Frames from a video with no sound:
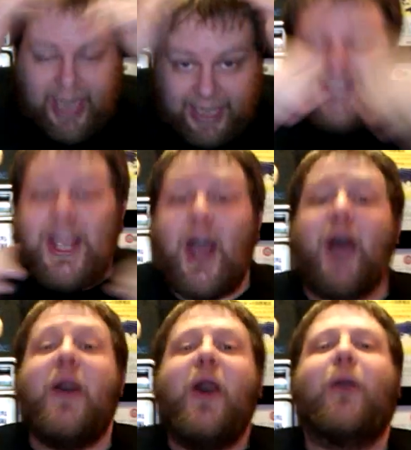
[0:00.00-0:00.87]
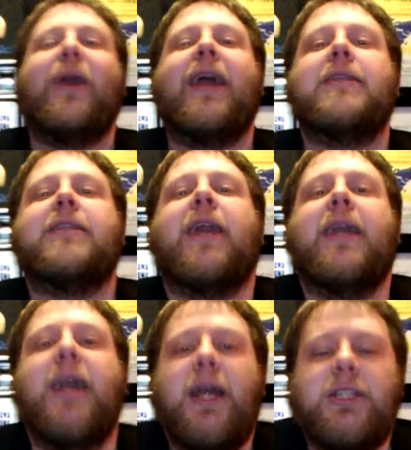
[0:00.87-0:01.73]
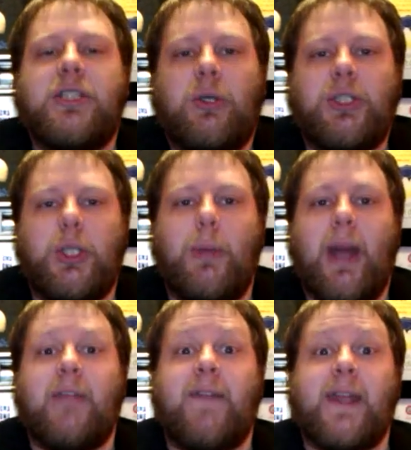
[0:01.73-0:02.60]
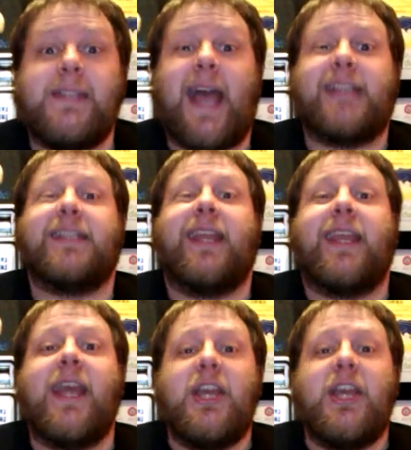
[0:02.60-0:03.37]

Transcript: and we're here today to talk to you about a fantastic